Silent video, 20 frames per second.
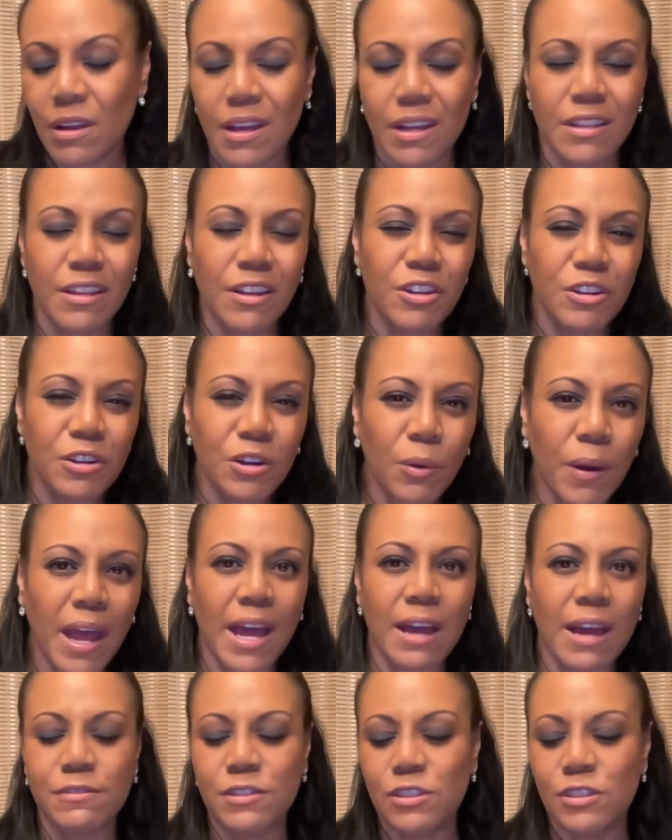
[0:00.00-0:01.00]
Now you don't
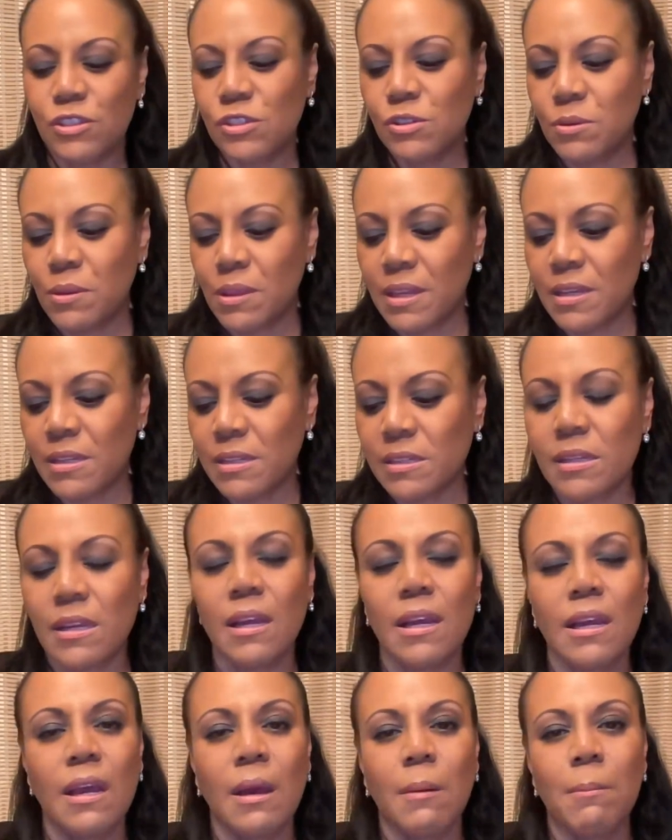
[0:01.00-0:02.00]
have to do this,
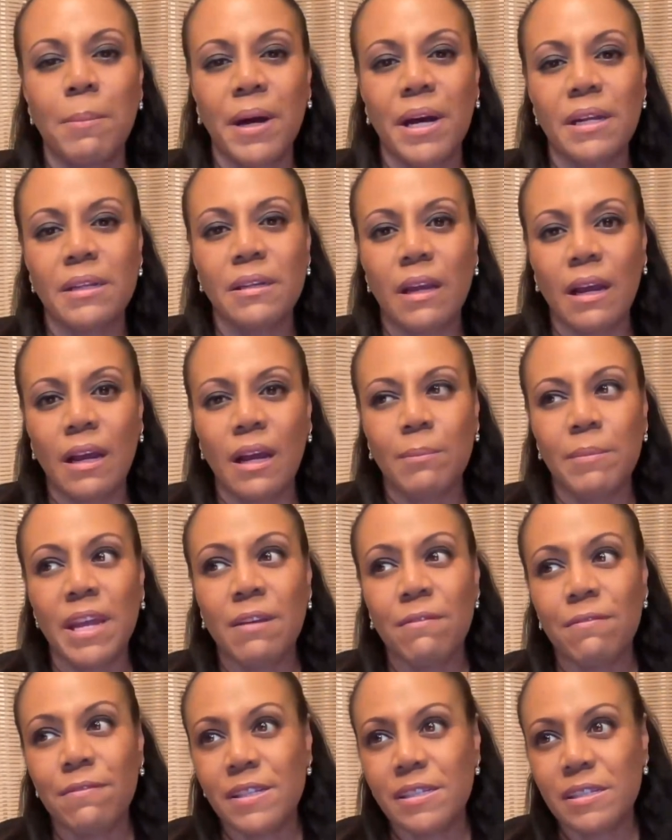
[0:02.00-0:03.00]
but
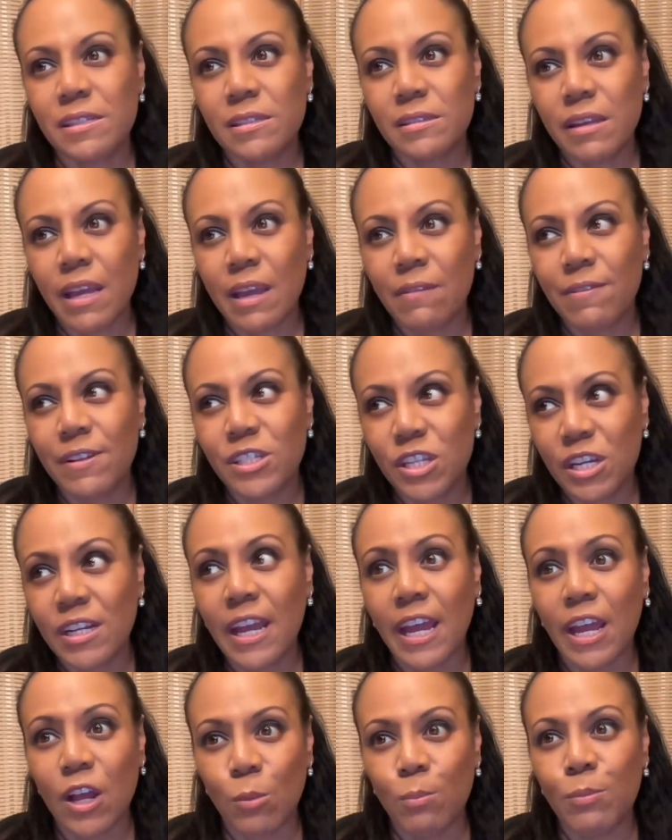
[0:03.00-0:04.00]
if it's going to
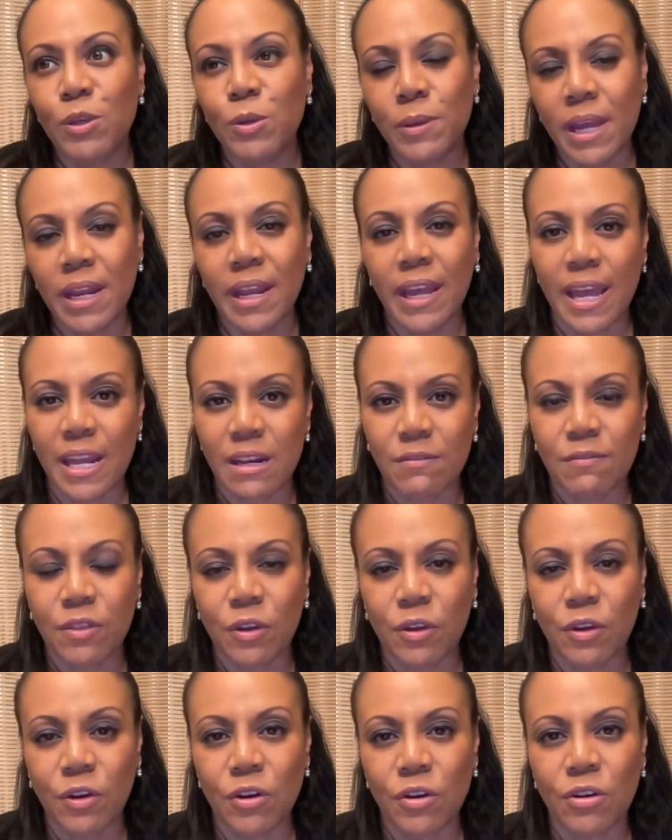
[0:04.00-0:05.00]
help you get ahead of the
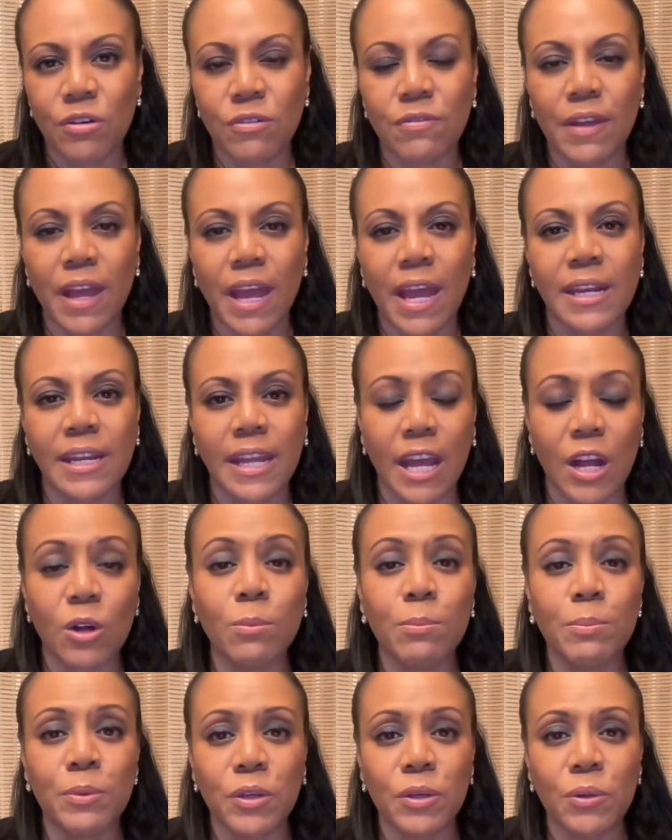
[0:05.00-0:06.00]
curve and
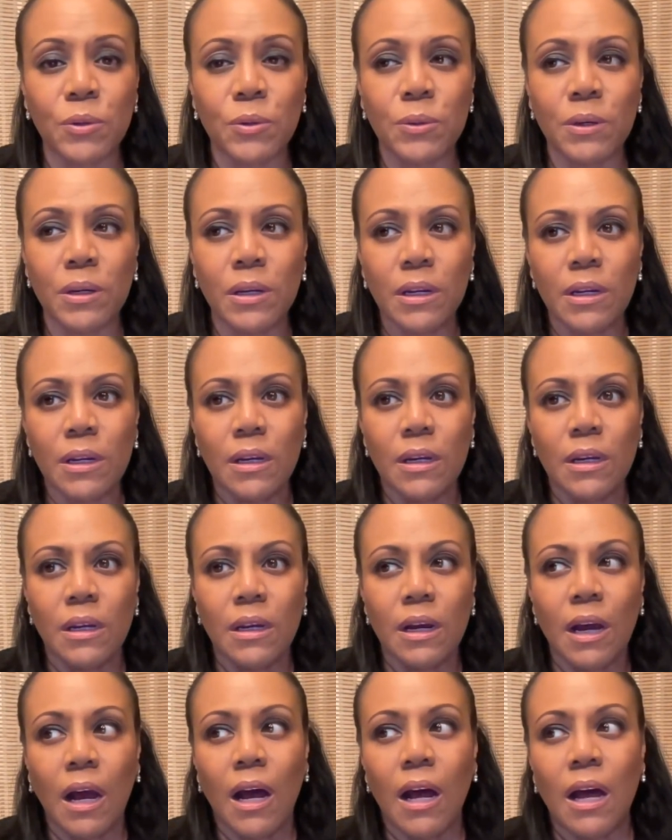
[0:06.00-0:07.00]
help you
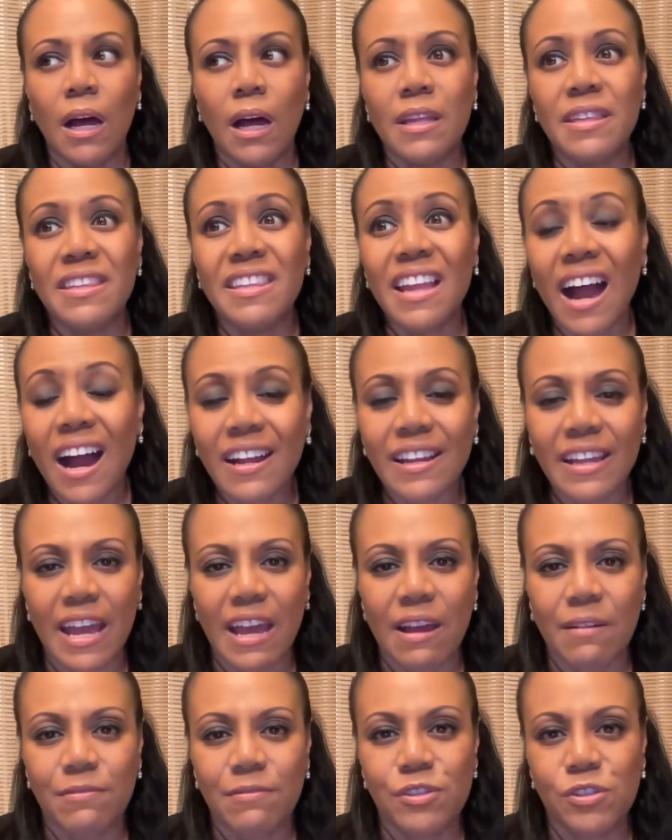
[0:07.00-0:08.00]
not
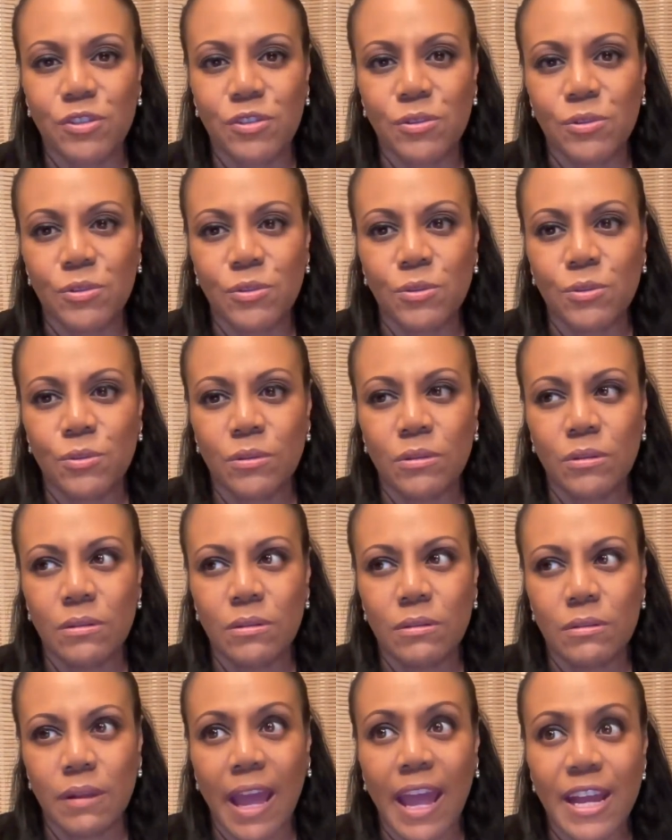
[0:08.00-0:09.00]
have to
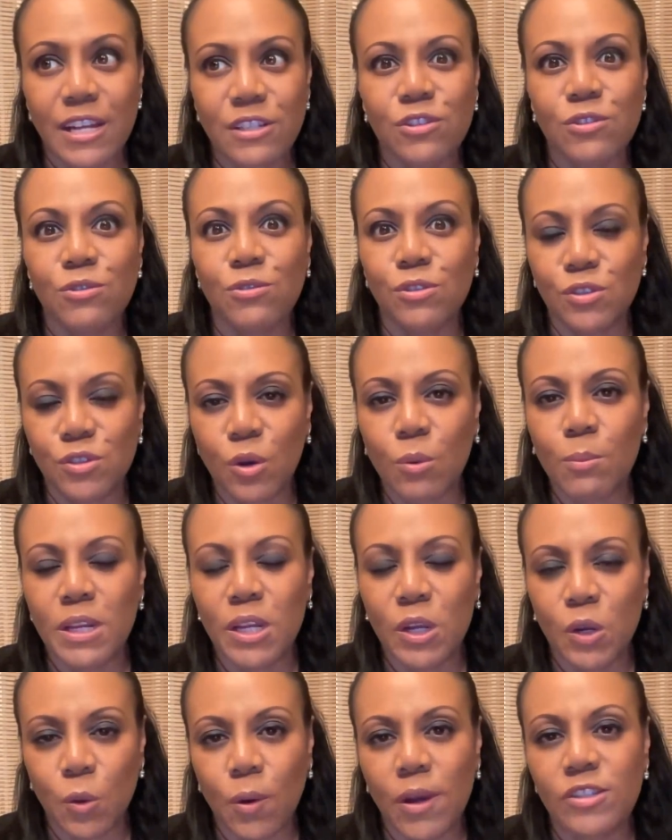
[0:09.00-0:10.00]
answer so many
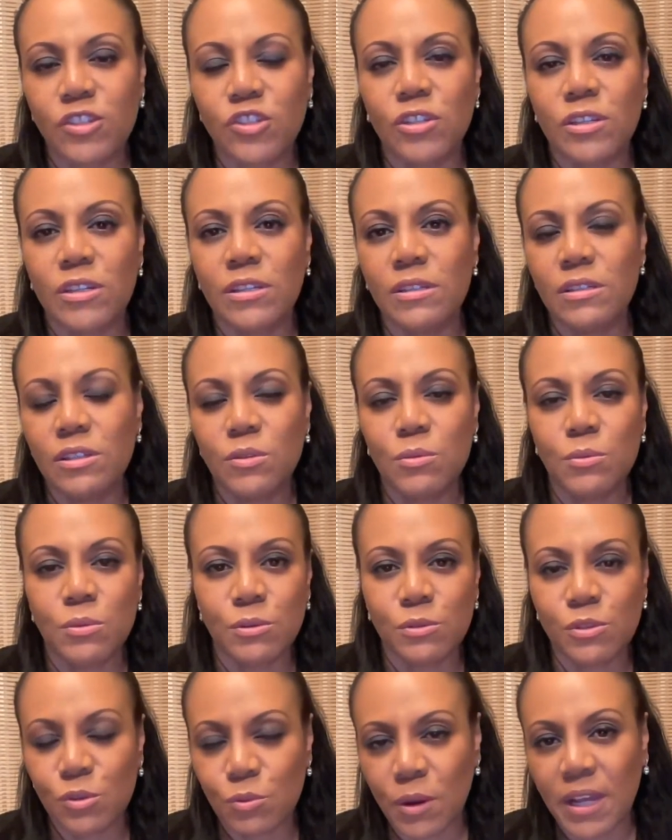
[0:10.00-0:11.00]
questions through
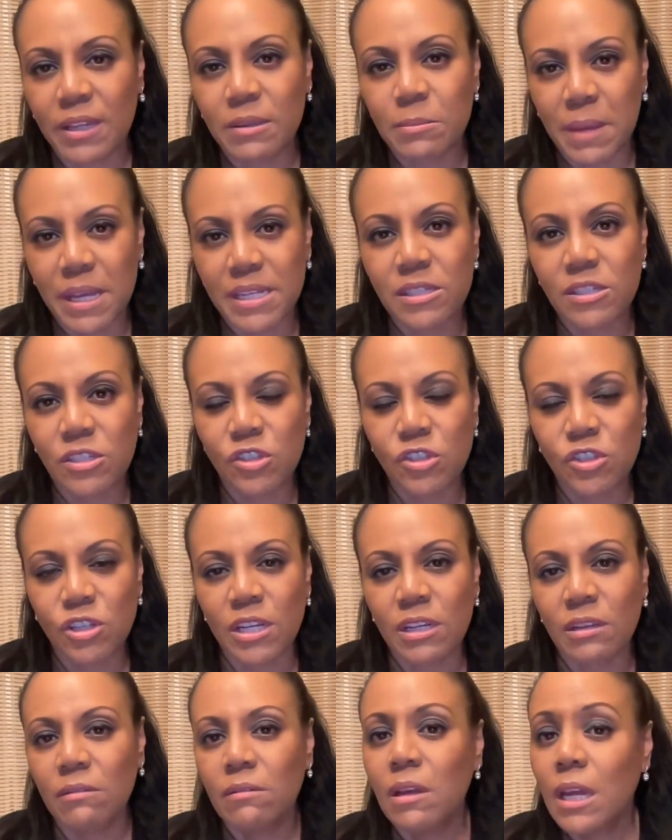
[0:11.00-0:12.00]
direct
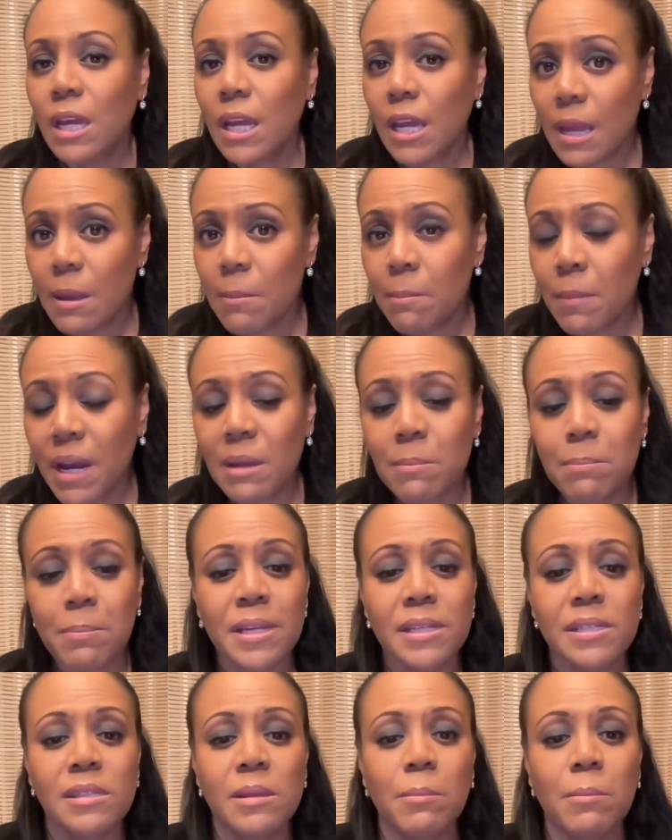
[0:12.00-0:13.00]
messaging, it might be
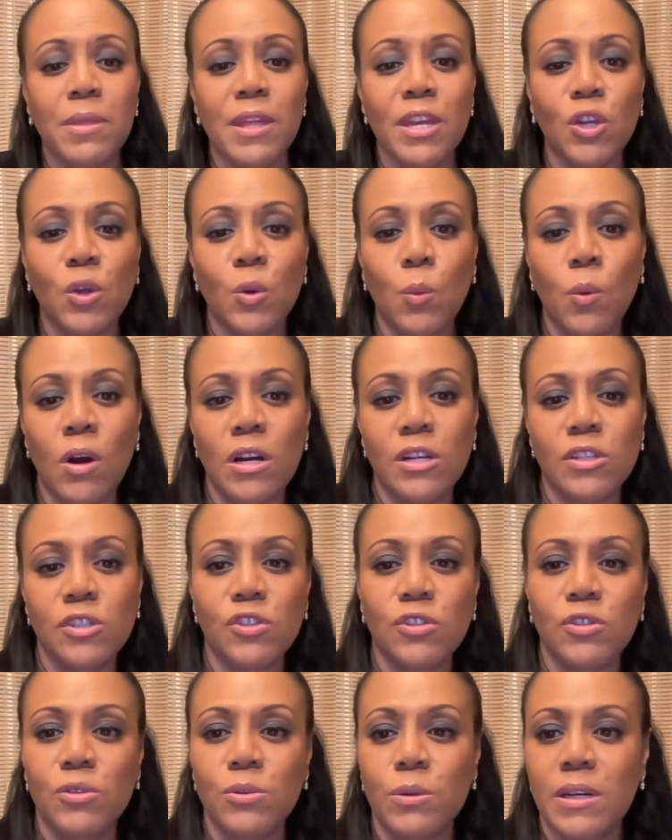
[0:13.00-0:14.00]
something you want
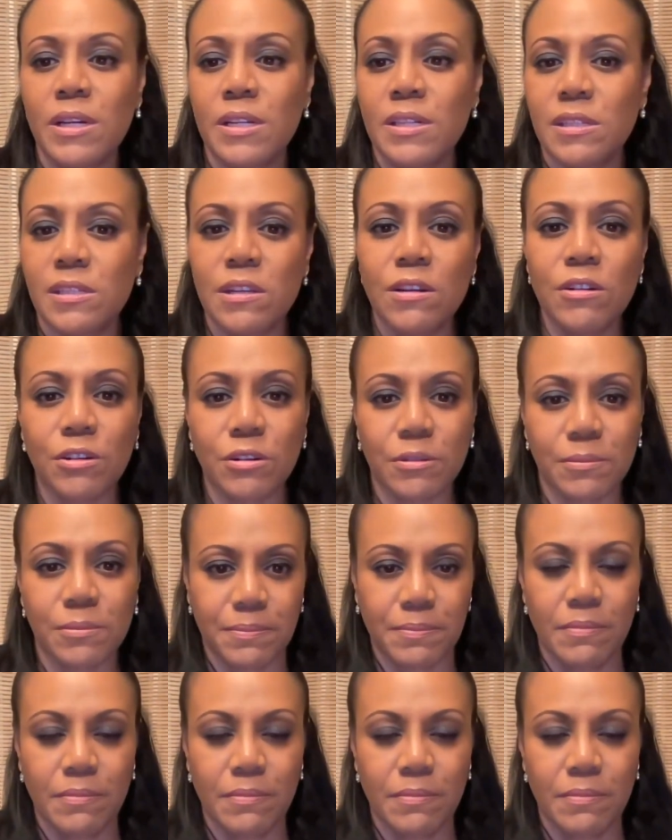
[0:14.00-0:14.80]
to consider.